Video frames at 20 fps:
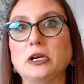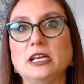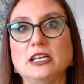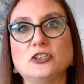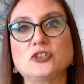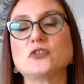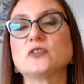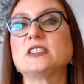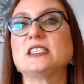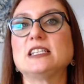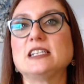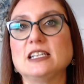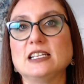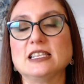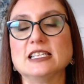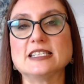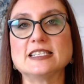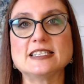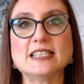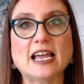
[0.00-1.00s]
interested in
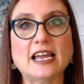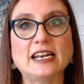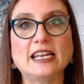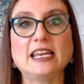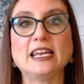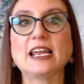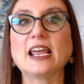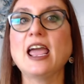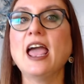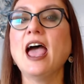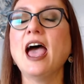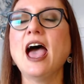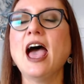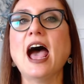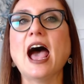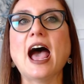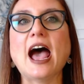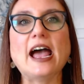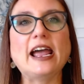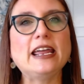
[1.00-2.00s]
the setting.
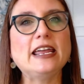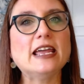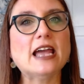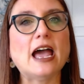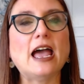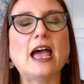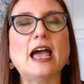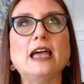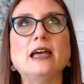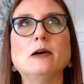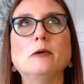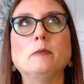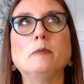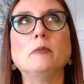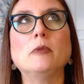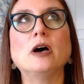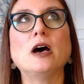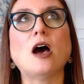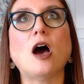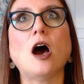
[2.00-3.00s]
I am